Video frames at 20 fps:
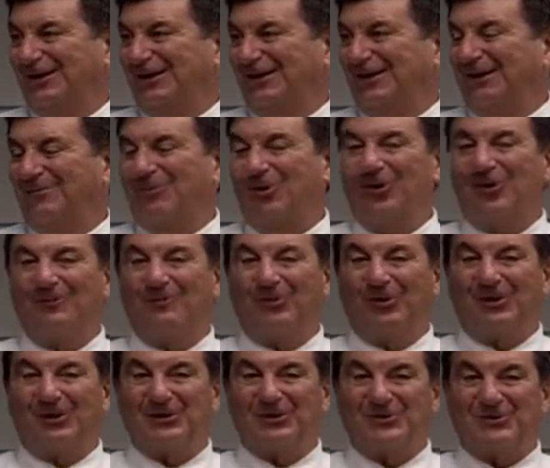and Marlin
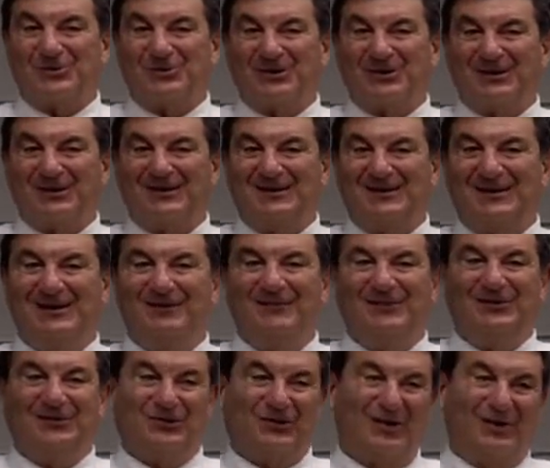Perkins was a TV
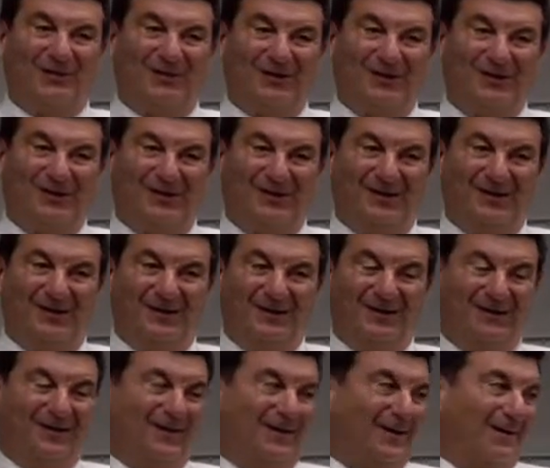celebrity.
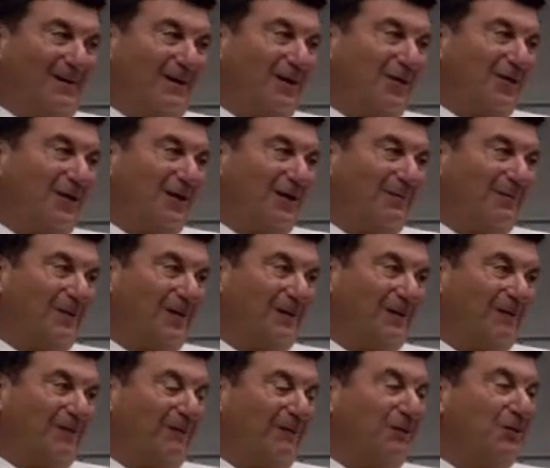Um, he talked about
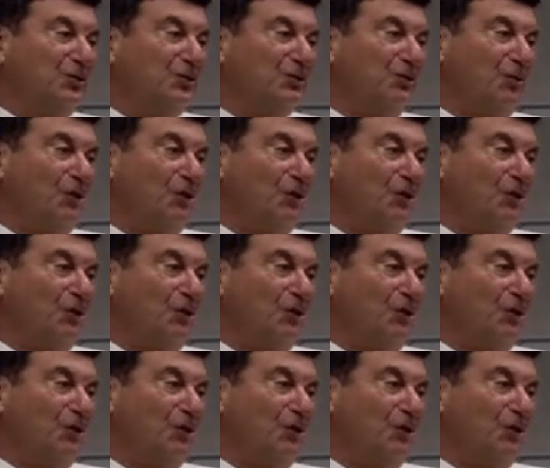from Mutual